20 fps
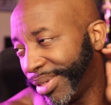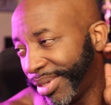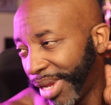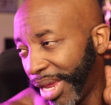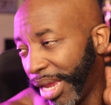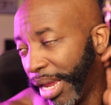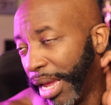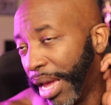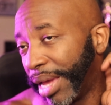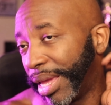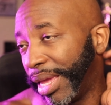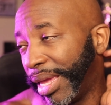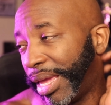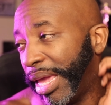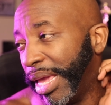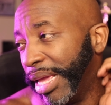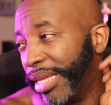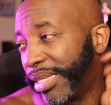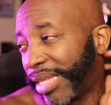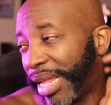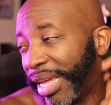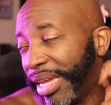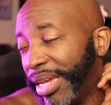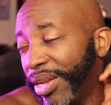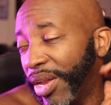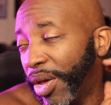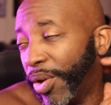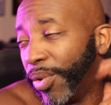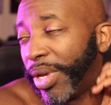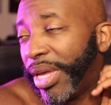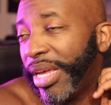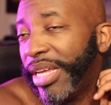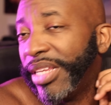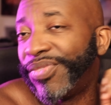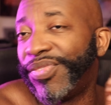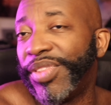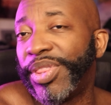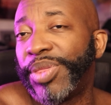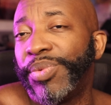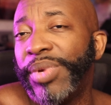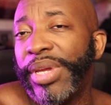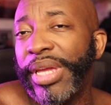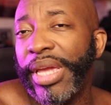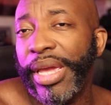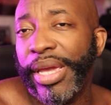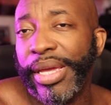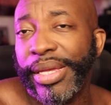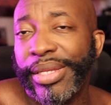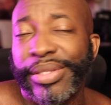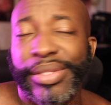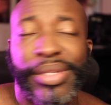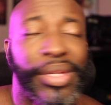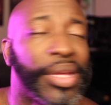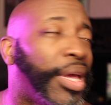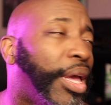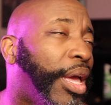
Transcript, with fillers: He hugging Keith like he known Keith for 3 years.